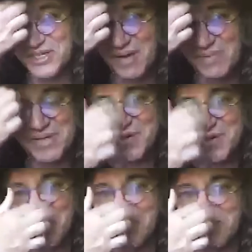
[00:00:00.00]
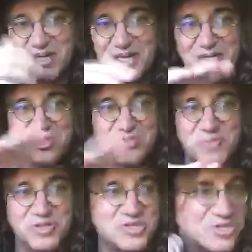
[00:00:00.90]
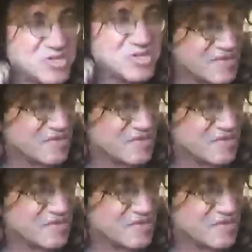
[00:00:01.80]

I mean, Google can try to intersperse